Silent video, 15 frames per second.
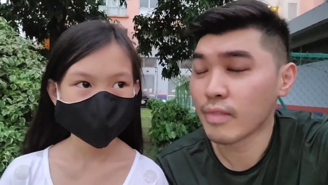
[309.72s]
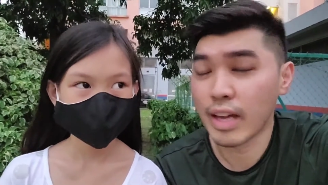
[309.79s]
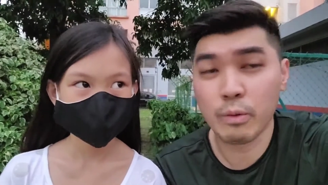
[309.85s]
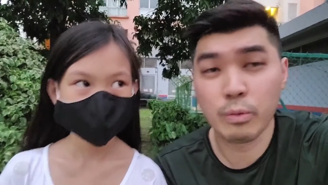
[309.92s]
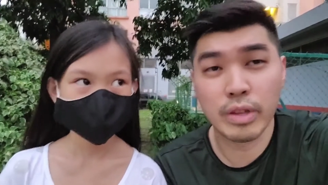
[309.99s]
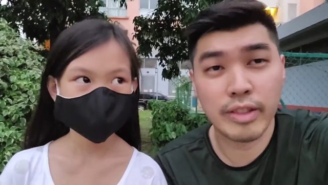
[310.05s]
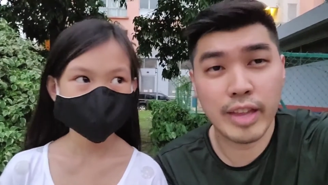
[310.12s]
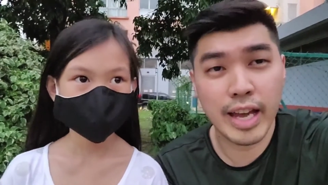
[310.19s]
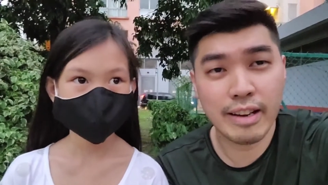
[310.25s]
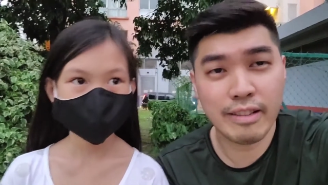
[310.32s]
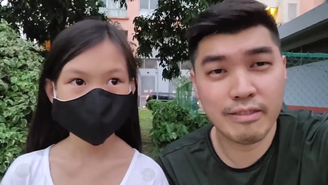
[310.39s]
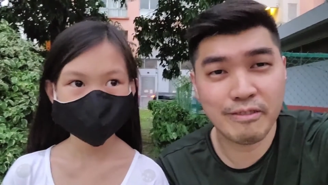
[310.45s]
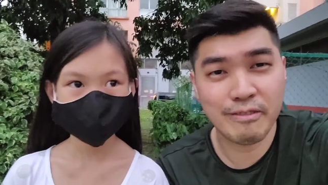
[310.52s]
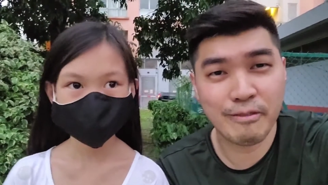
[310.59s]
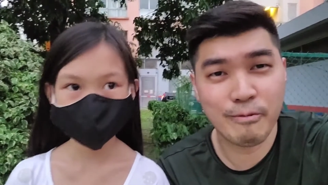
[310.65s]
Speaker 1: And with that,
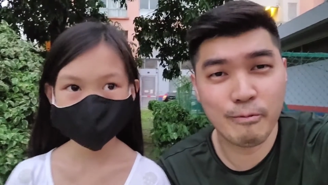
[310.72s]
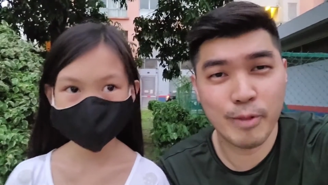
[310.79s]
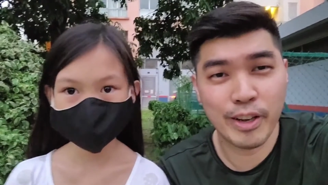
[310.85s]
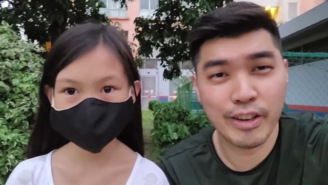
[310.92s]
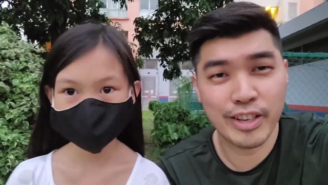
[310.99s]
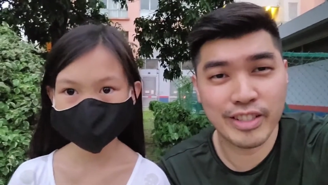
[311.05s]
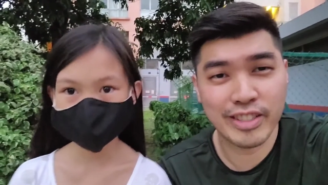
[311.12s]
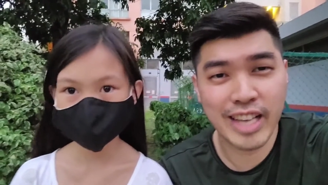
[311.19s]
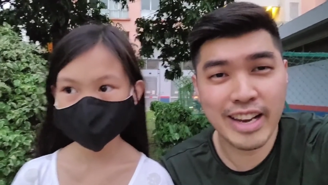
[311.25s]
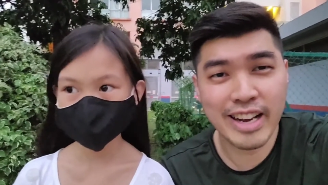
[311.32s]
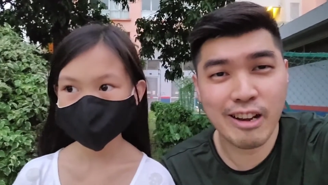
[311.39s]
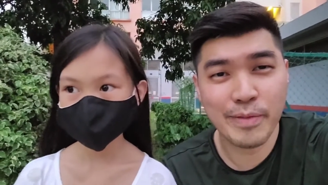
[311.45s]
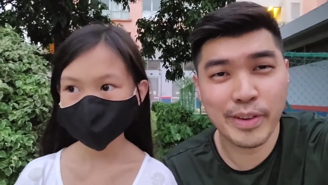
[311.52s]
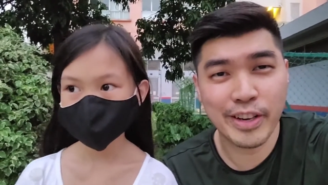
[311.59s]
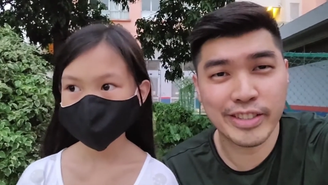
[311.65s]
we're going to sign
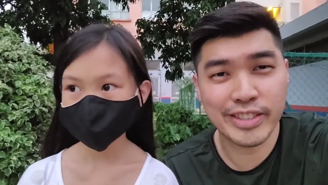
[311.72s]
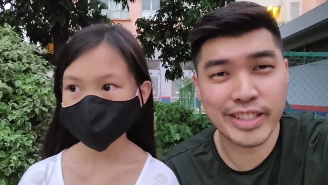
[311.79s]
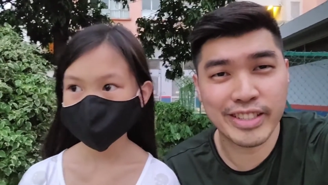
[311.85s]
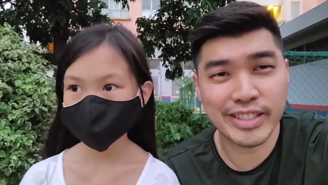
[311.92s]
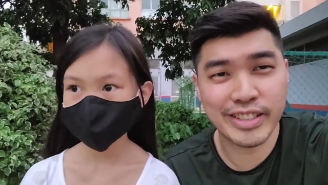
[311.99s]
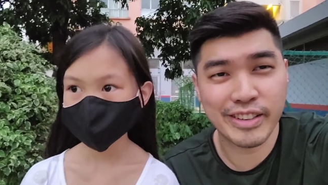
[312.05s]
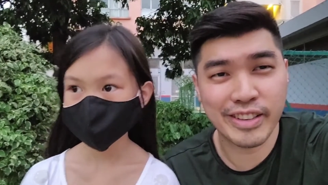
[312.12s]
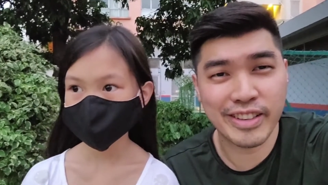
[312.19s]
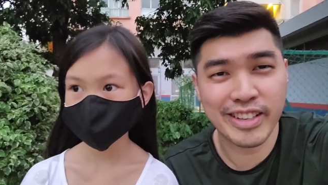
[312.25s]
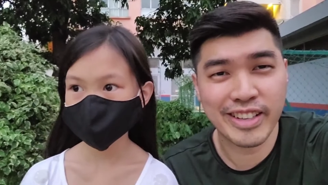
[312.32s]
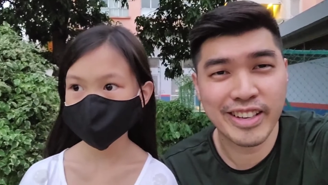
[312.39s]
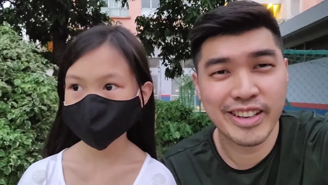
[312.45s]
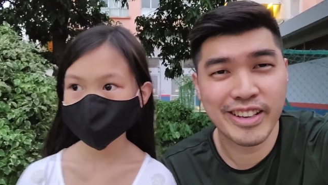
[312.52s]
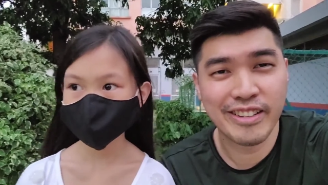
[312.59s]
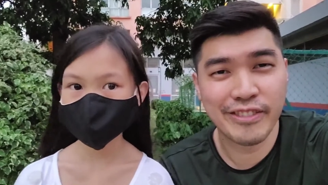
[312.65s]
out because it's a
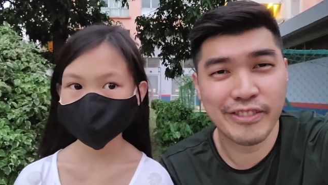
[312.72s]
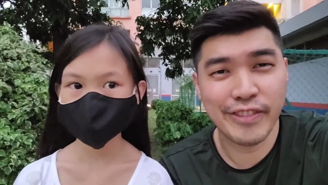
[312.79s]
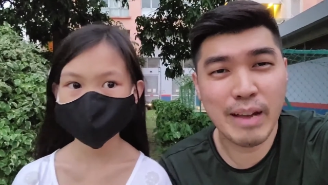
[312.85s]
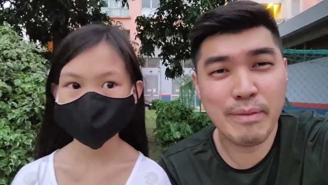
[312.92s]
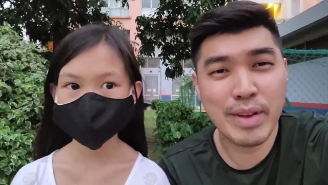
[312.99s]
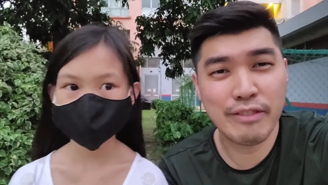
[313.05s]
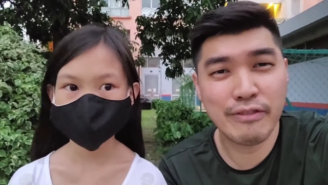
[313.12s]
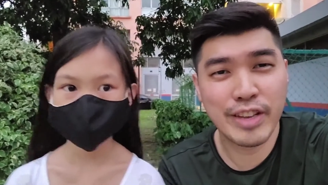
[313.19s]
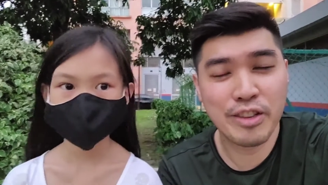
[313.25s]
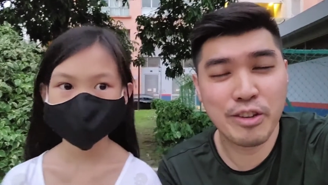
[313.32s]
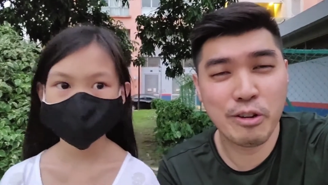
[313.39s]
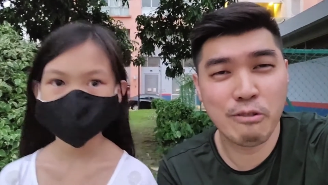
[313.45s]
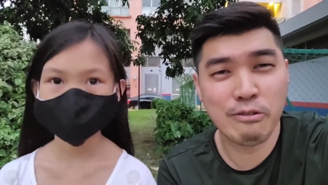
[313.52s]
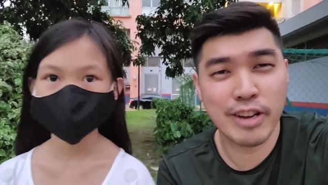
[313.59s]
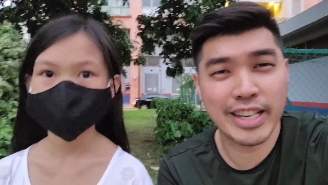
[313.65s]
five minute
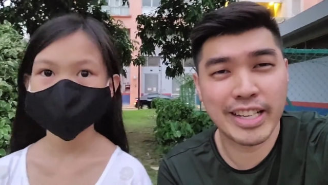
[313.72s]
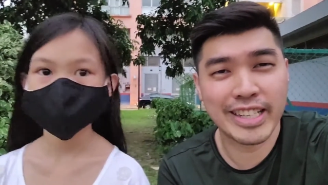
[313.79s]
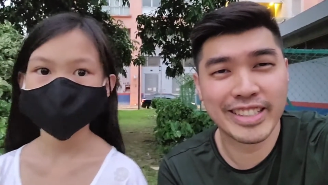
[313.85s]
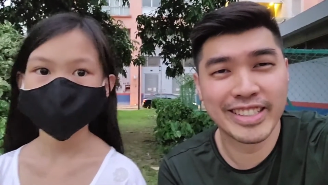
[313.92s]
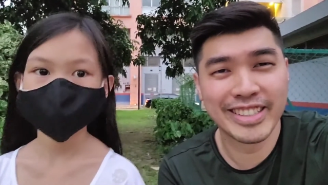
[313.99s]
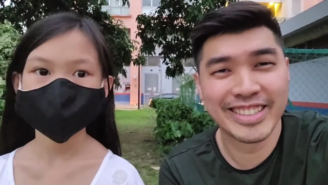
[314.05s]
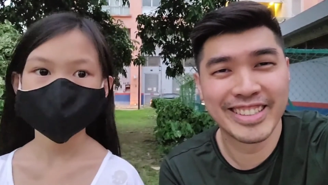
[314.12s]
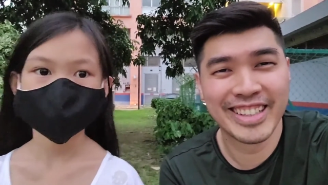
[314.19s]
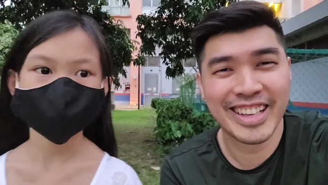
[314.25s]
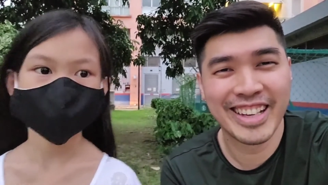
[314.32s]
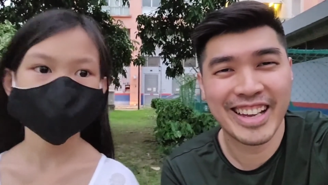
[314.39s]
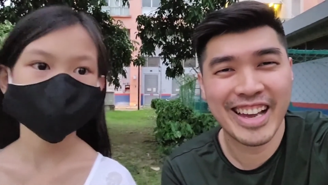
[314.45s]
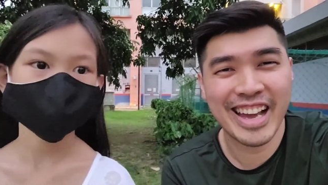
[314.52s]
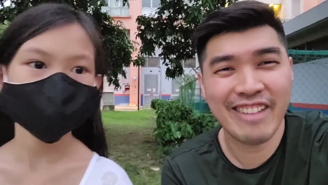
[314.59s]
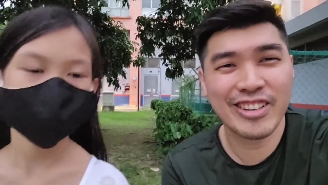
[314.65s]
video already.
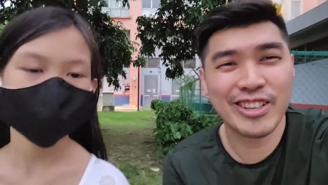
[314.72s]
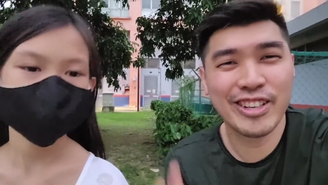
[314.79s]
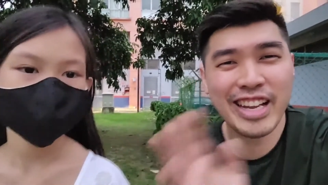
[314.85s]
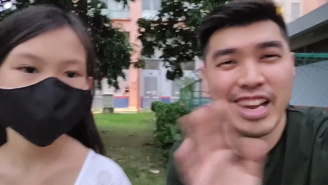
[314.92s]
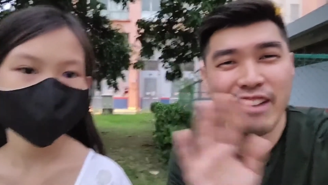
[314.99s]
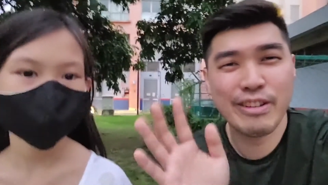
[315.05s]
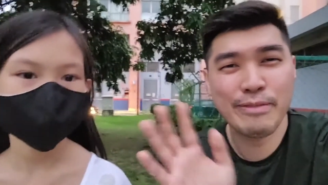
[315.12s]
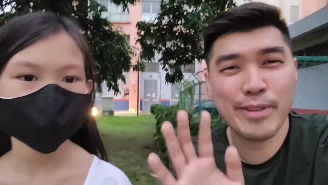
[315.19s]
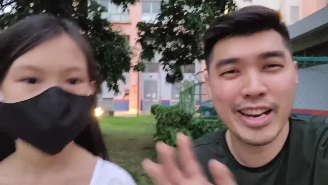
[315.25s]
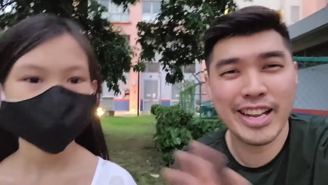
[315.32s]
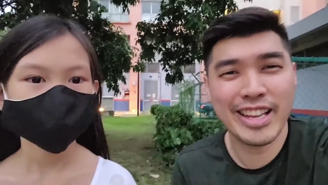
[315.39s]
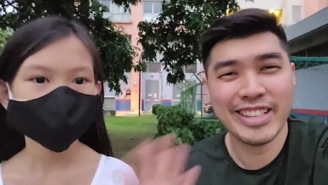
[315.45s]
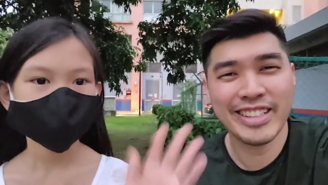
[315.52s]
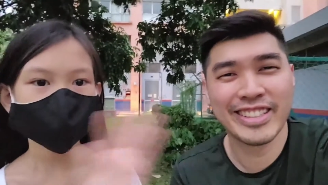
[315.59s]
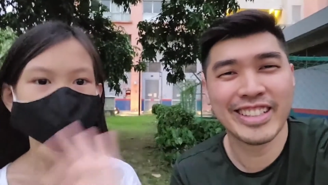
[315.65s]
Have a good day,
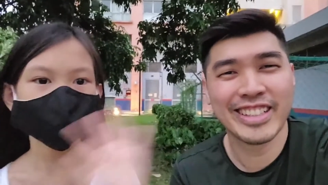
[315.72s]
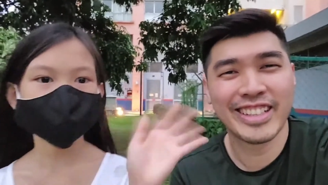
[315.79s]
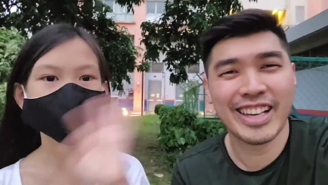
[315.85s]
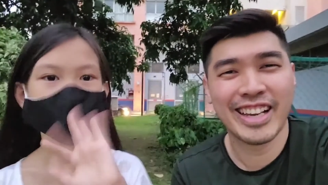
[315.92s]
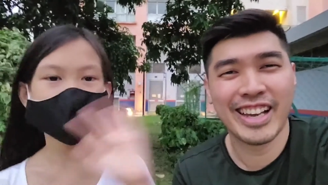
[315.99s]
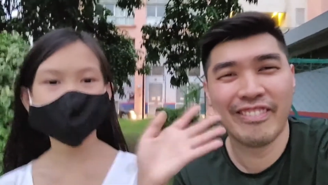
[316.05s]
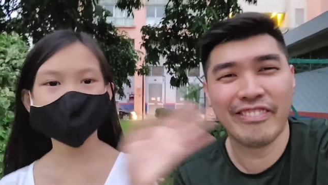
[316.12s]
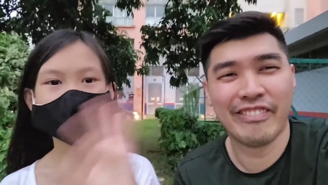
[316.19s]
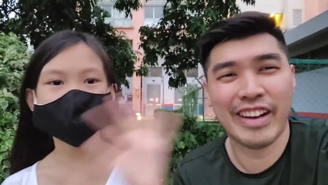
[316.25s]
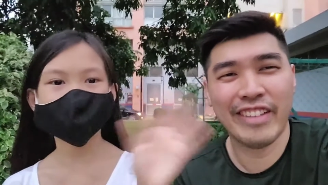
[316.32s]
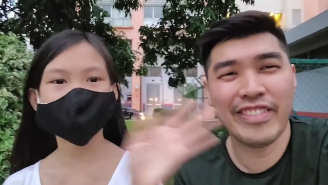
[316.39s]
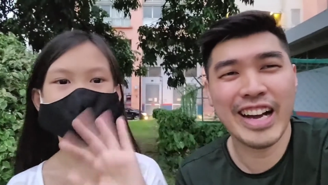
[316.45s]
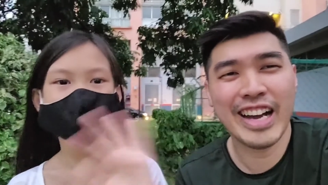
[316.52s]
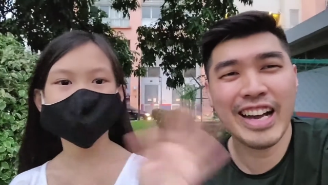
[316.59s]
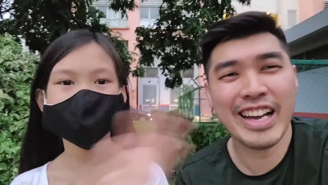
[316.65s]
everybody.
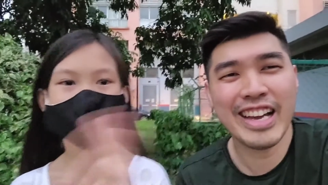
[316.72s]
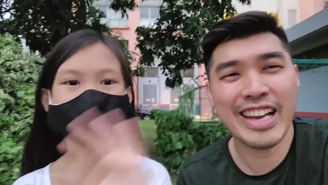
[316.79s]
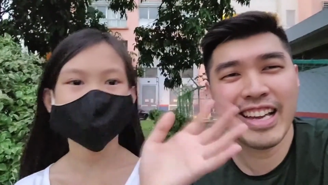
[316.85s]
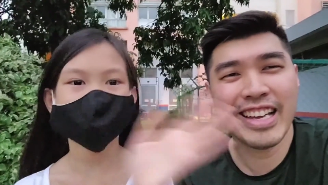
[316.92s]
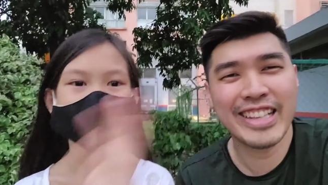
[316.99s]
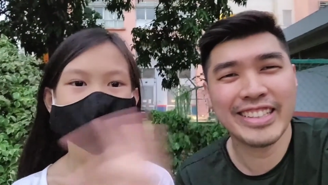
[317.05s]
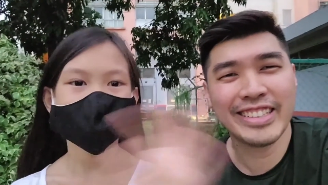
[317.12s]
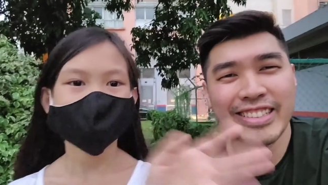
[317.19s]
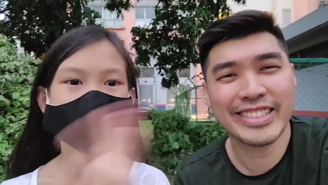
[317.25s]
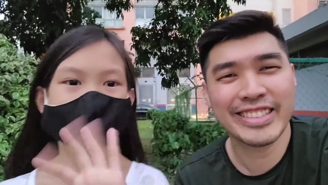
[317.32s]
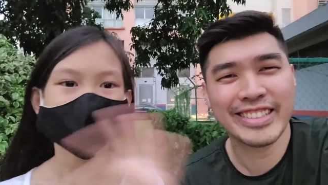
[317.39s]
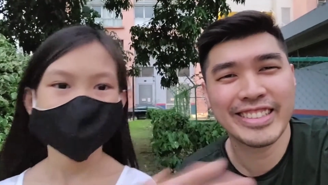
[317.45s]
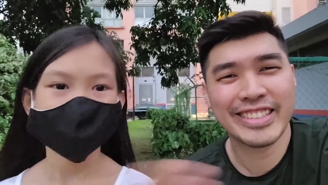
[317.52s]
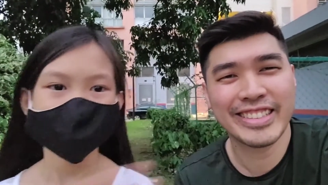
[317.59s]
Bye-bye. Bye-bye.